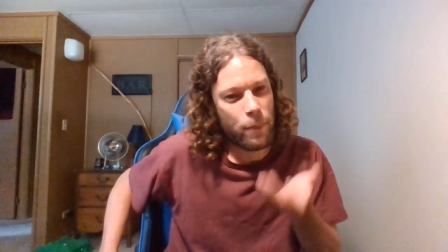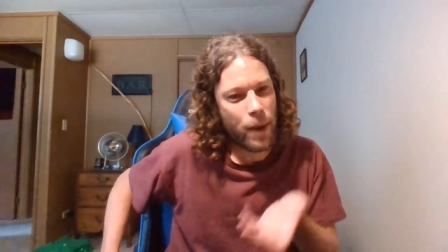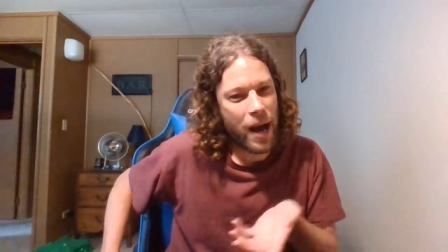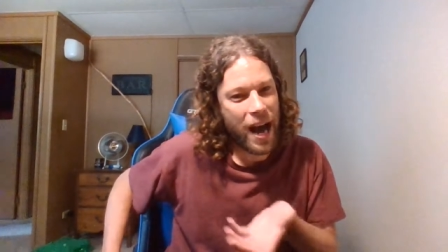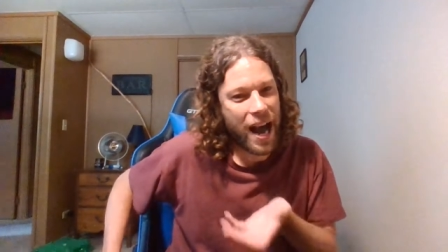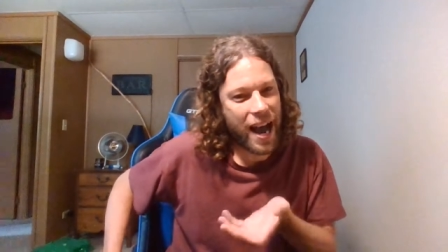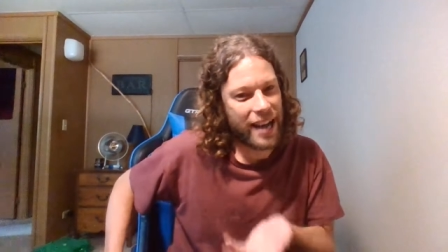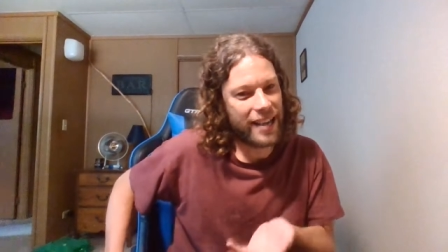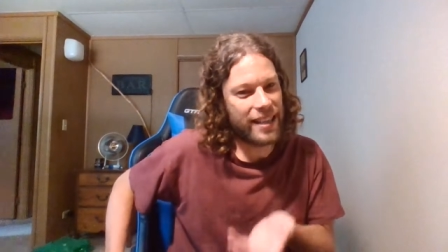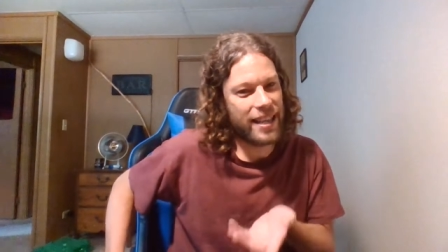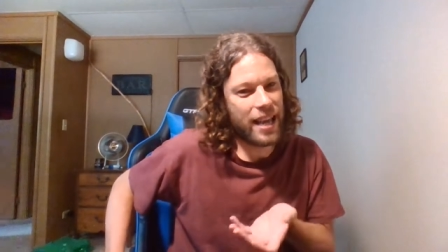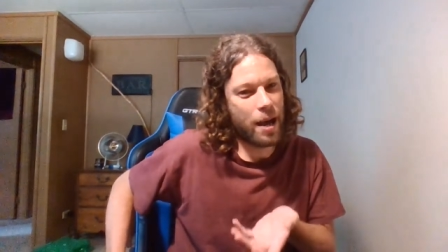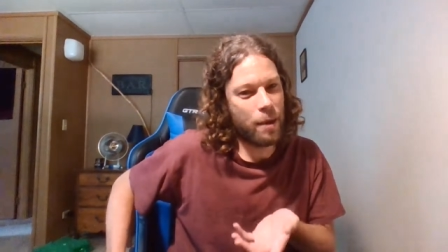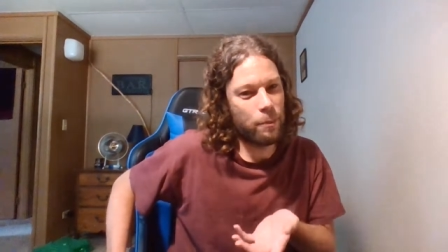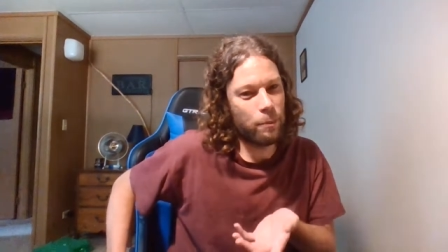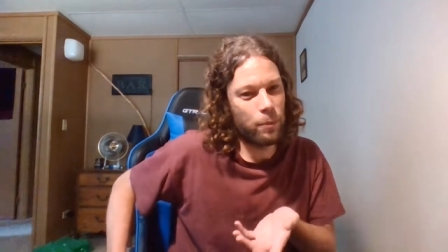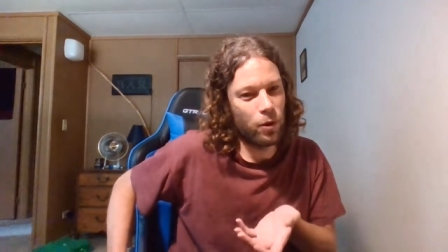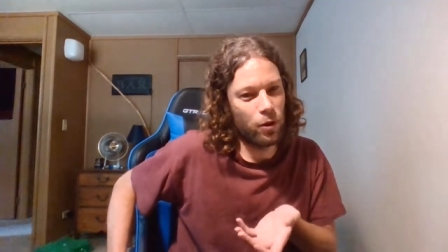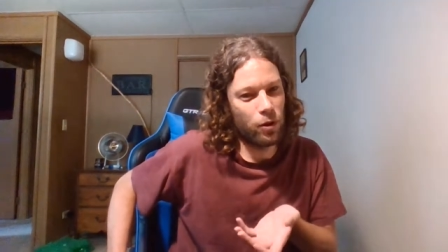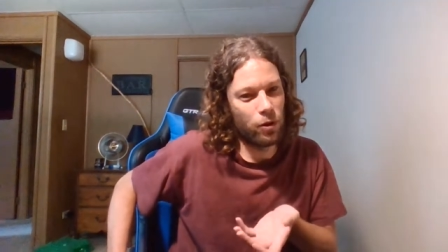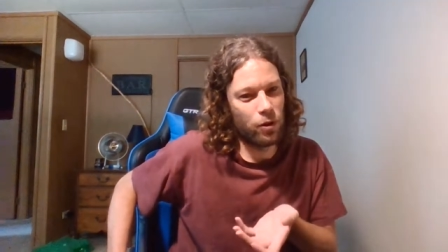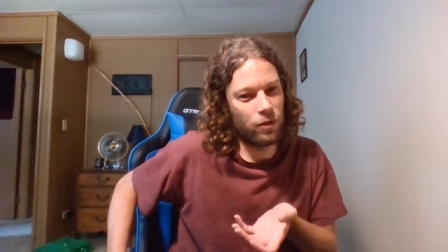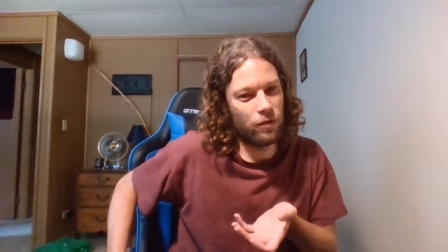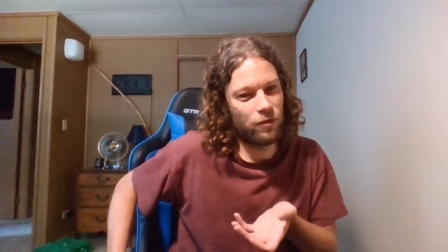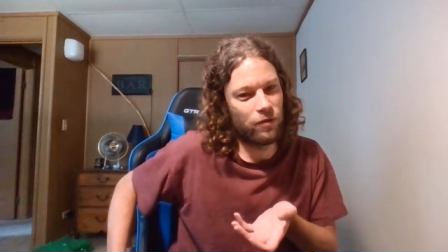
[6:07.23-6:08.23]

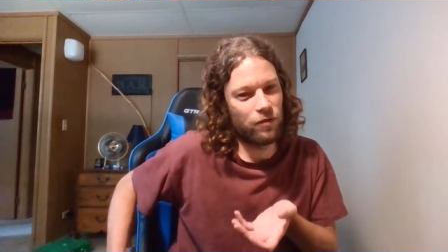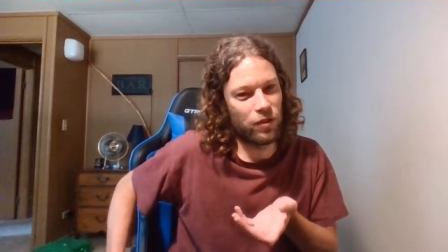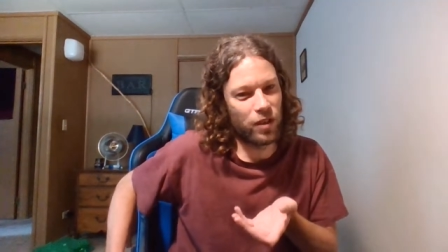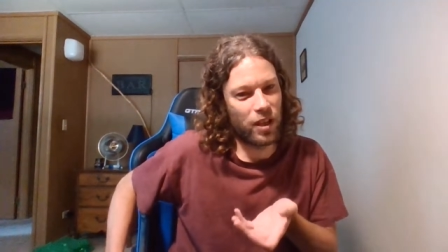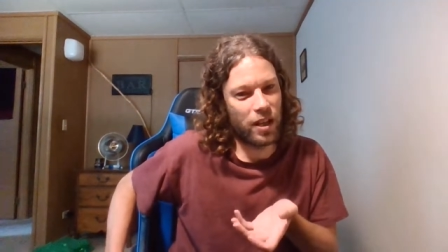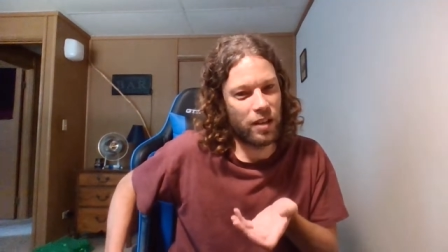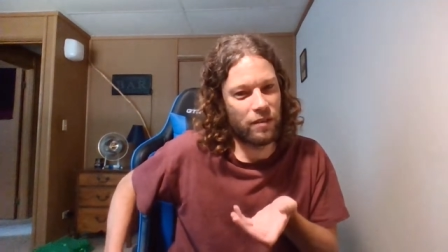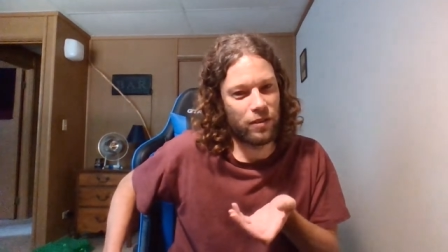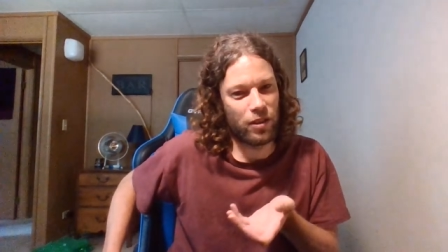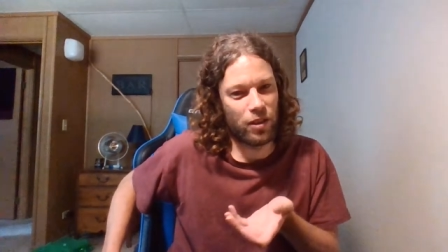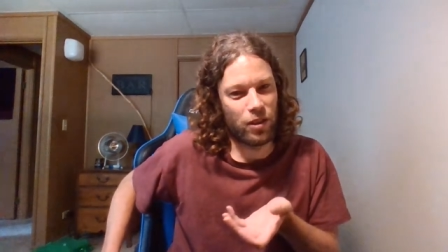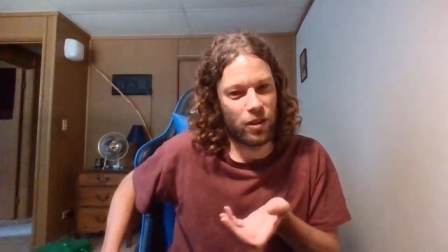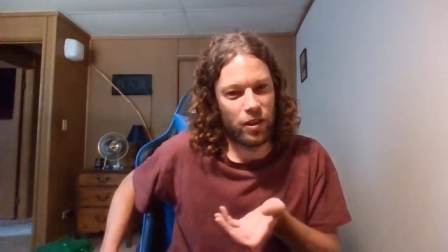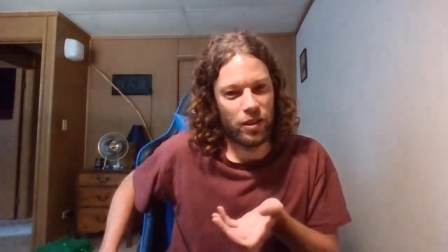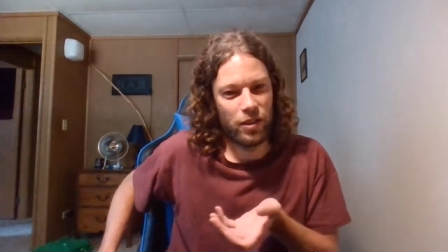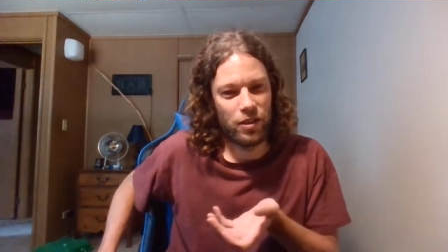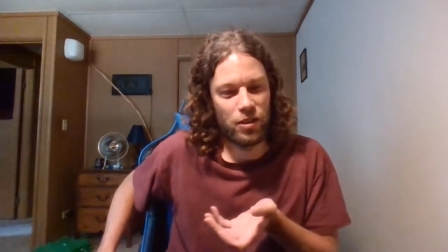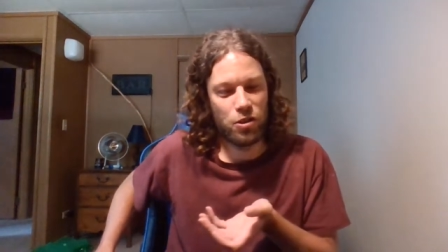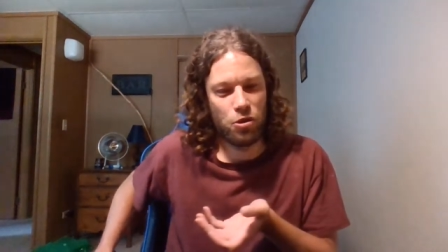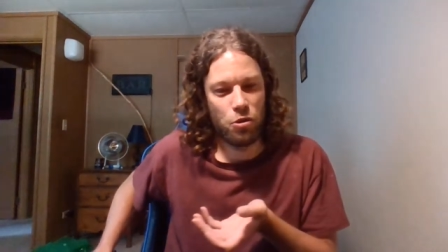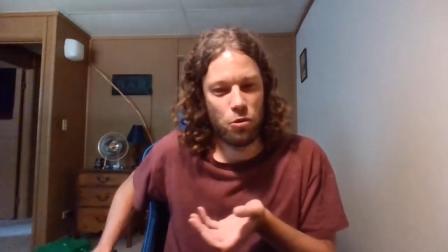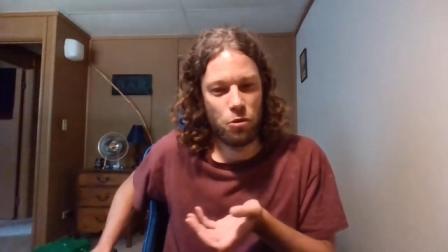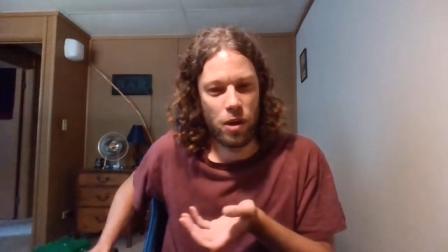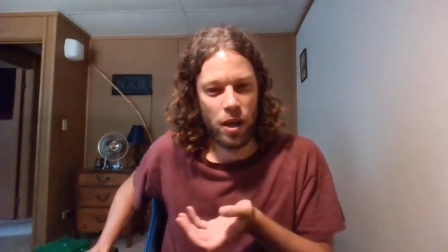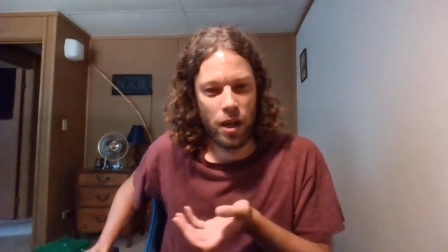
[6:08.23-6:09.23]
pineapple flavor
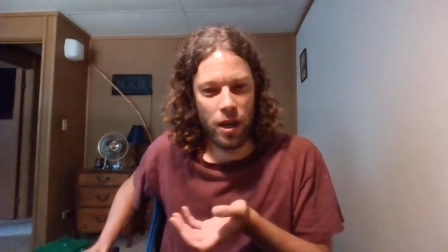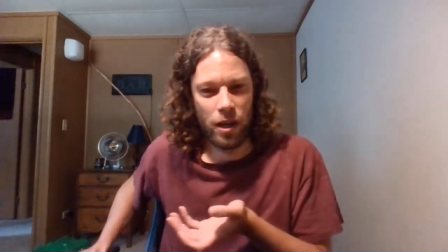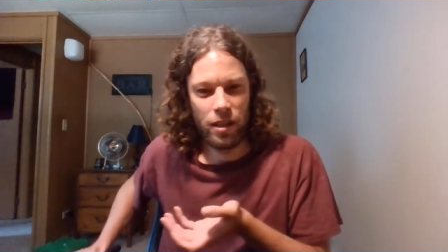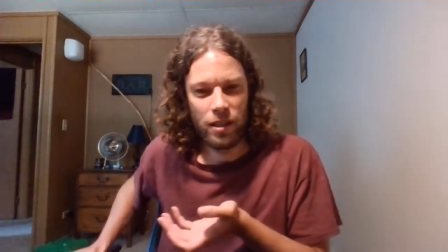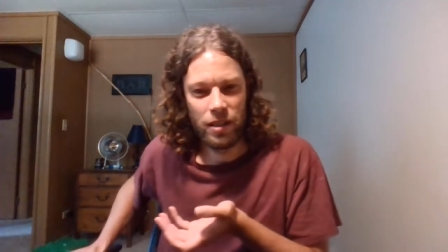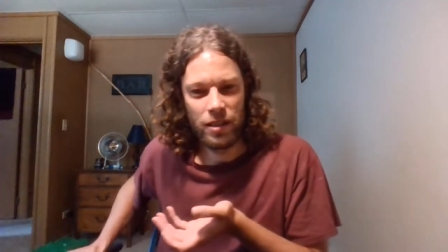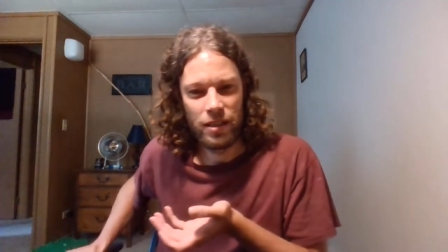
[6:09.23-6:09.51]
to it.